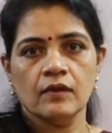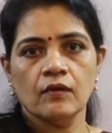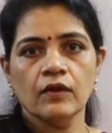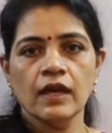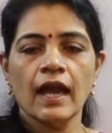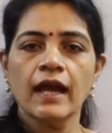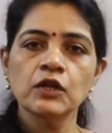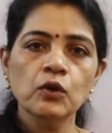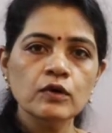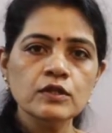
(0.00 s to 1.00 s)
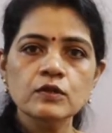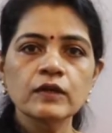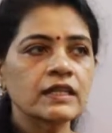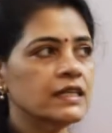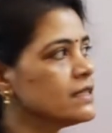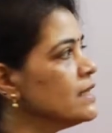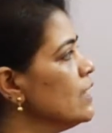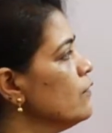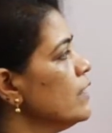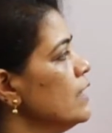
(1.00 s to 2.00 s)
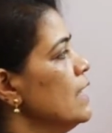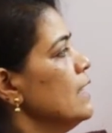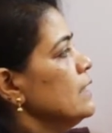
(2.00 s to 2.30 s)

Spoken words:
Okay, and also it is given